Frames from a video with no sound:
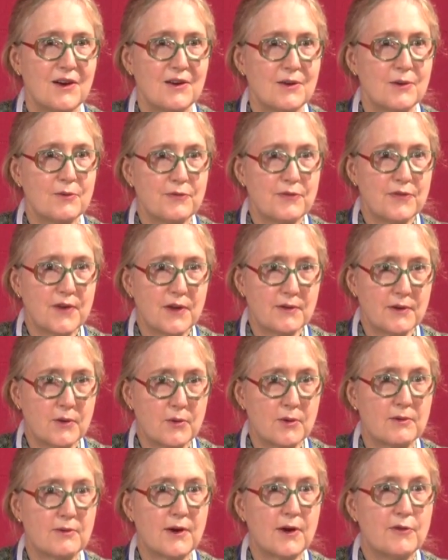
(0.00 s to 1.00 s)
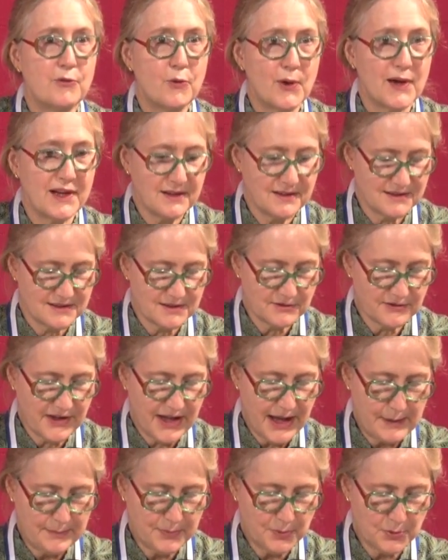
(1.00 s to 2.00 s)
of avoidance of
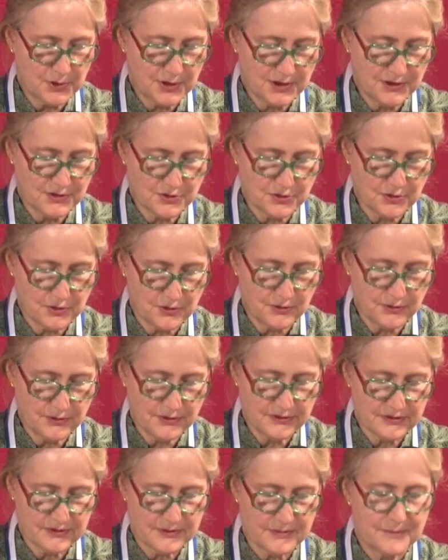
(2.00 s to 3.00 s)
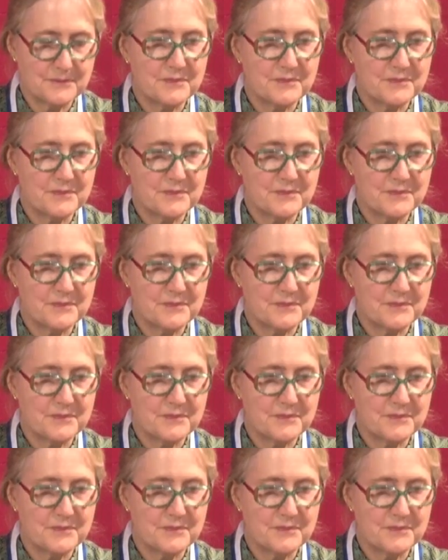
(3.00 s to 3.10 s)
capital controls,